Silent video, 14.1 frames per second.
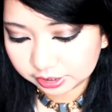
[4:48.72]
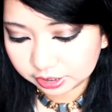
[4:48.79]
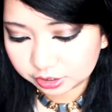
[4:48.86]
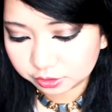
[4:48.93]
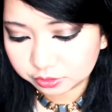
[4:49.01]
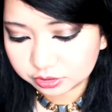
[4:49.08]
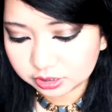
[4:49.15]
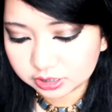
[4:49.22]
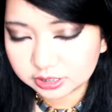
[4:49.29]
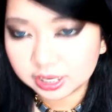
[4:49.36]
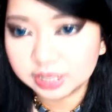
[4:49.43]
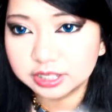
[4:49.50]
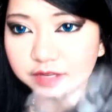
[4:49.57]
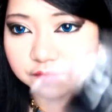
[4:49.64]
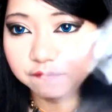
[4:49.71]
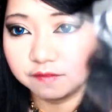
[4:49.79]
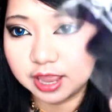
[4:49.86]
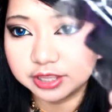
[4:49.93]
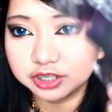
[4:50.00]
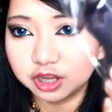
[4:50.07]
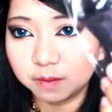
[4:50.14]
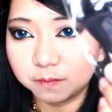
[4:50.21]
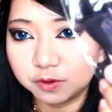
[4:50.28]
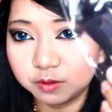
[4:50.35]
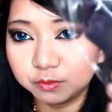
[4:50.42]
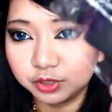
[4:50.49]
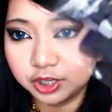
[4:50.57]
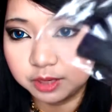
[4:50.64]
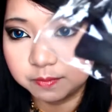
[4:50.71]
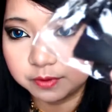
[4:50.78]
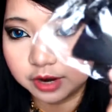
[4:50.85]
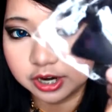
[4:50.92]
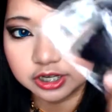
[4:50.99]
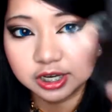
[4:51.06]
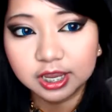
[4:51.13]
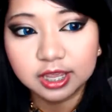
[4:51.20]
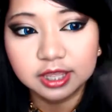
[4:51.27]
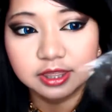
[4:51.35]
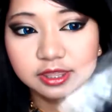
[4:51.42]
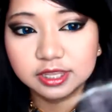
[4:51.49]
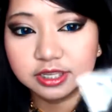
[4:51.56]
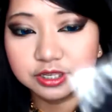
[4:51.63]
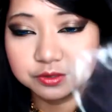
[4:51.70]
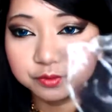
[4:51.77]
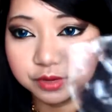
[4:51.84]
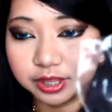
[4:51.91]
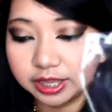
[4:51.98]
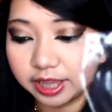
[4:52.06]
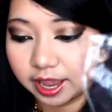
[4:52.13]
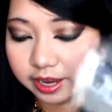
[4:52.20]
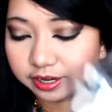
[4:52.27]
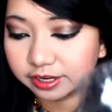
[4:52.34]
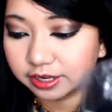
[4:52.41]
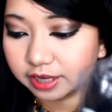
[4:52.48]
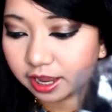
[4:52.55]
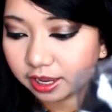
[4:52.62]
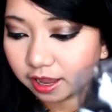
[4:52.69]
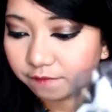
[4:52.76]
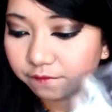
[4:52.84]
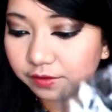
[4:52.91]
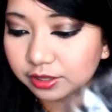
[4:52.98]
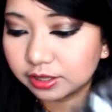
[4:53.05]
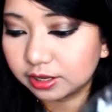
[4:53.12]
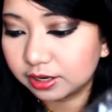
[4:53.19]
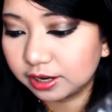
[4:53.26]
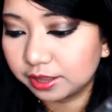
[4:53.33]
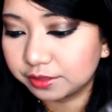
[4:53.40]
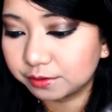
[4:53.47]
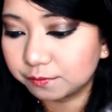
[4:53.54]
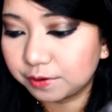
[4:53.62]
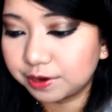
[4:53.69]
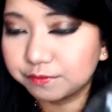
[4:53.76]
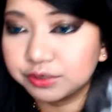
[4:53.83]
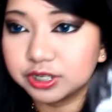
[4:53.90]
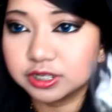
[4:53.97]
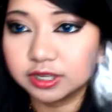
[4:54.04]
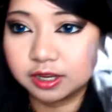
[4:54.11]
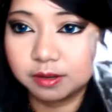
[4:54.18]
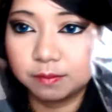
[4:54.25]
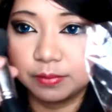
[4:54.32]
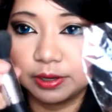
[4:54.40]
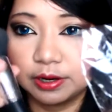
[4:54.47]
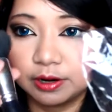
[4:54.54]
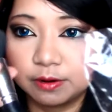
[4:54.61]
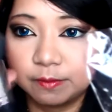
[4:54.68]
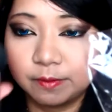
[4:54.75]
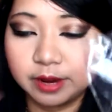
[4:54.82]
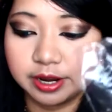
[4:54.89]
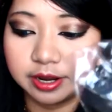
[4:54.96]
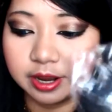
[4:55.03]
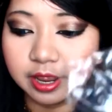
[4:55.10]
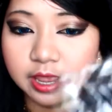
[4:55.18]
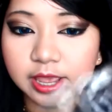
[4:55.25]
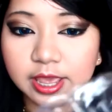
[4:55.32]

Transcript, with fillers: the Coastal Scents flat top kabuki brush this is really handy I have another one which is like a bigger one